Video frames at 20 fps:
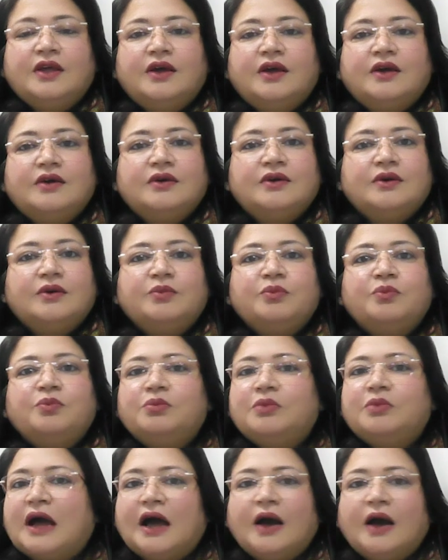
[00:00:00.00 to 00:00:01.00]

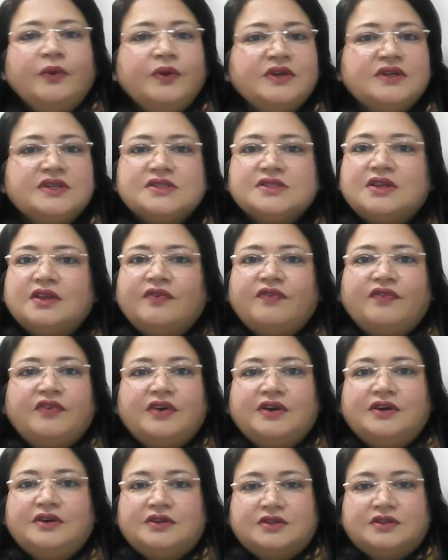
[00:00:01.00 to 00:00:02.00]
How it is
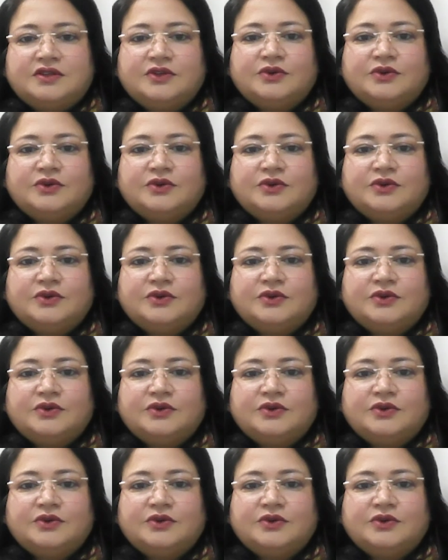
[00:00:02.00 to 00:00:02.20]
different,